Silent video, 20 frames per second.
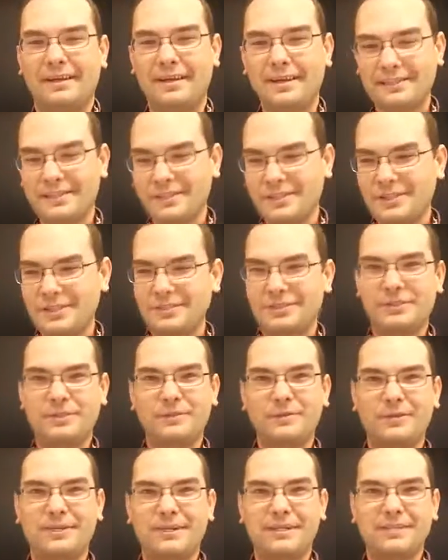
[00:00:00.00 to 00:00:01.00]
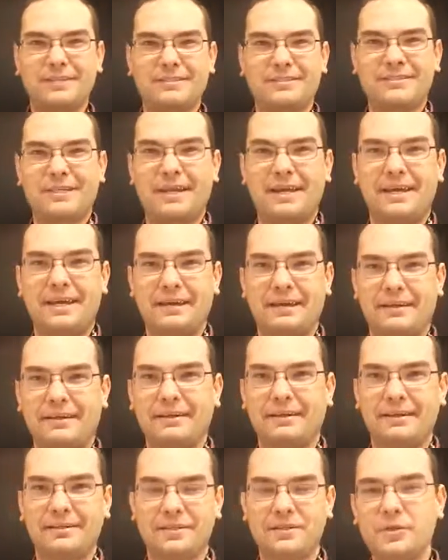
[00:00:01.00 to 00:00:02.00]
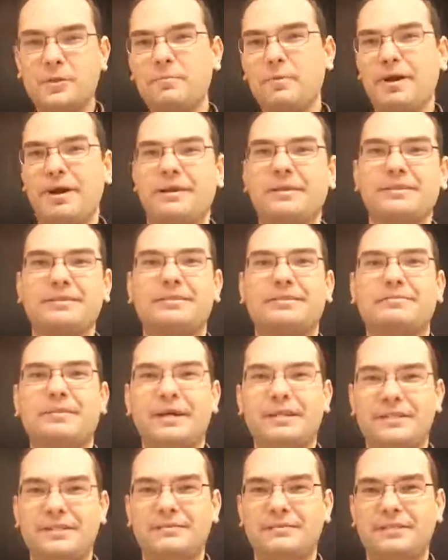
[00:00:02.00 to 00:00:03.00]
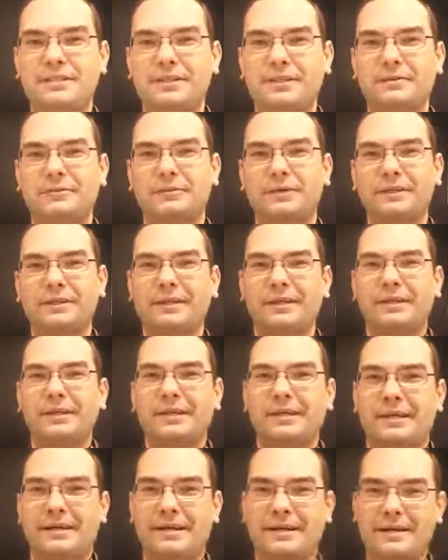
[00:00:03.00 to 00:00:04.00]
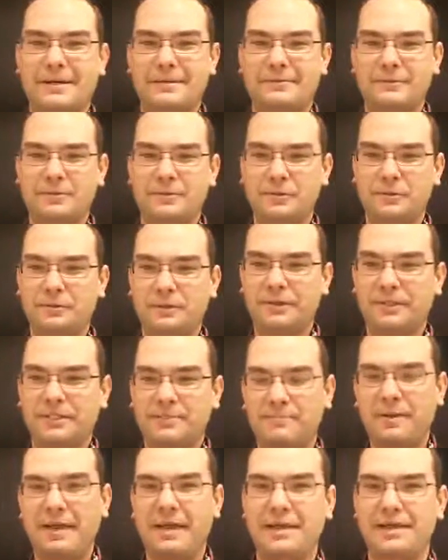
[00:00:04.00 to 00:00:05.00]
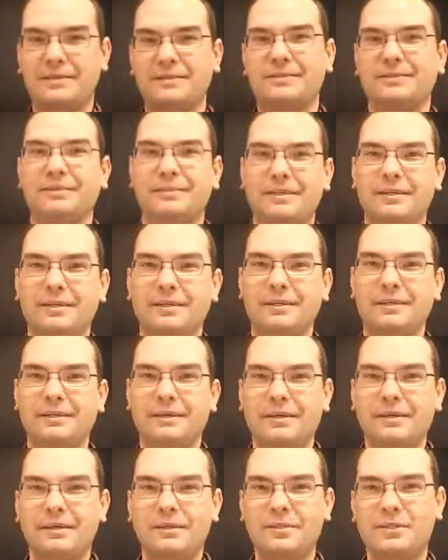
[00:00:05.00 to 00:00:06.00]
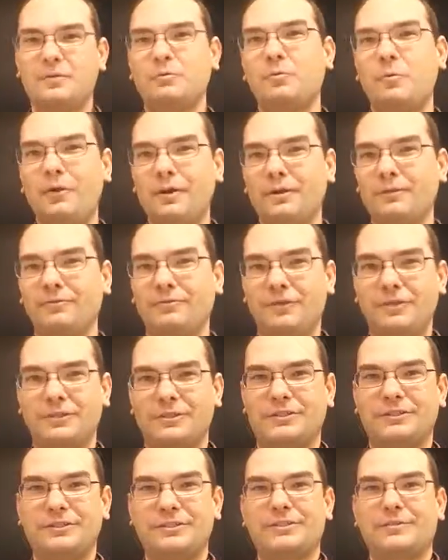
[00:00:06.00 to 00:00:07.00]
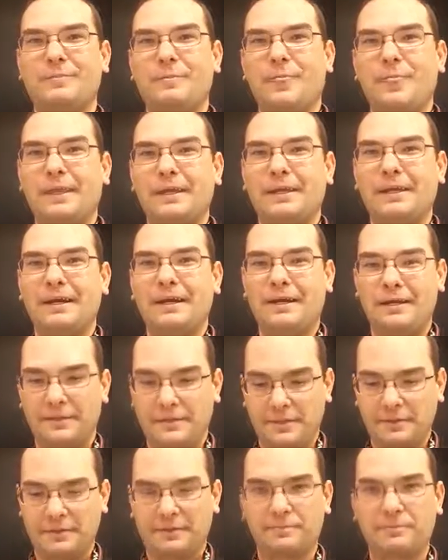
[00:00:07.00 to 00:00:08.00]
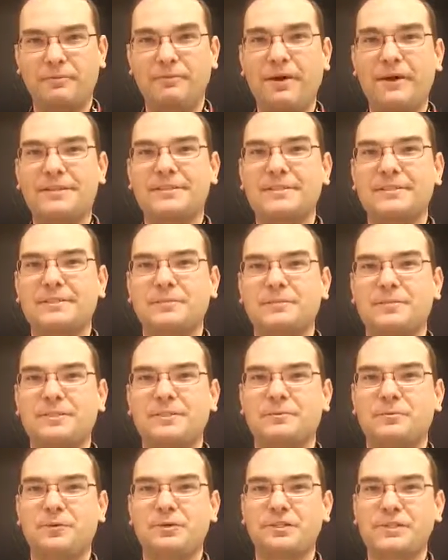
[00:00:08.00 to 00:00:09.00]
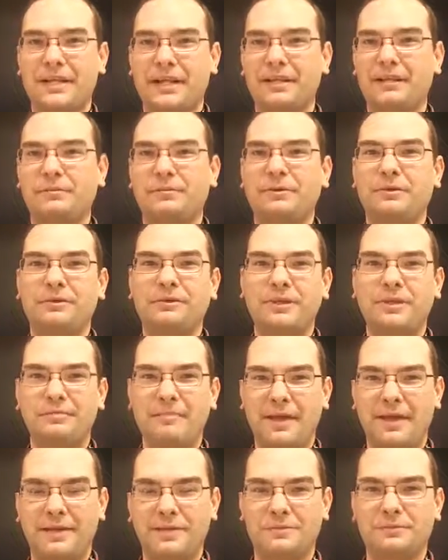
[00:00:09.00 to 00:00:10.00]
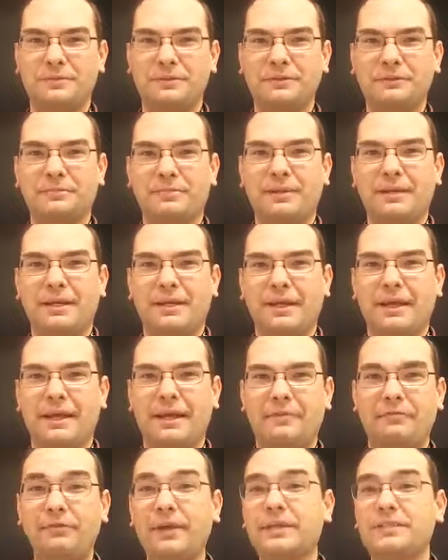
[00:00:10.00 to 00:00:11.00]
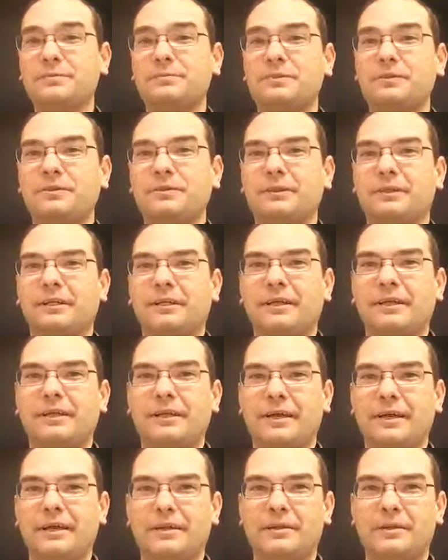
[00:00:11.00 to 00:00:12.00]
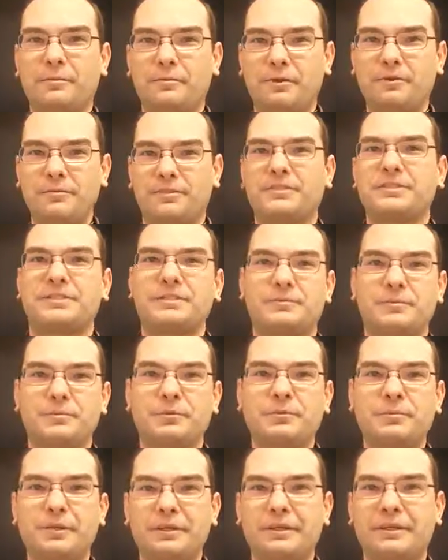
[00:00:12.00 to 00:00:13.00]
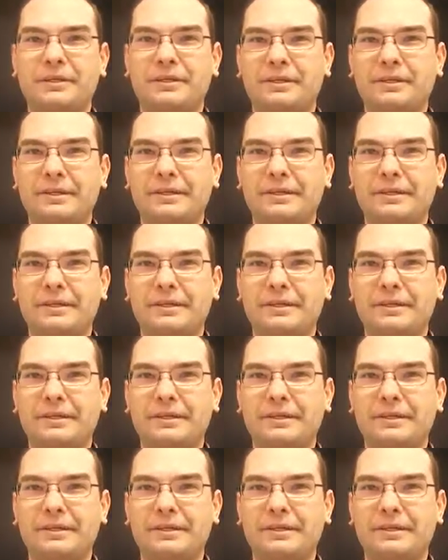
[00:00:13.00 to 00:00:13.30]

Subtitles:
NEXEDGE Gen2 is a new product by JVCKENWOOD to expand the Gen 1 features to provide a system that's more scalable, manageable, and flexible than the previous systems we've been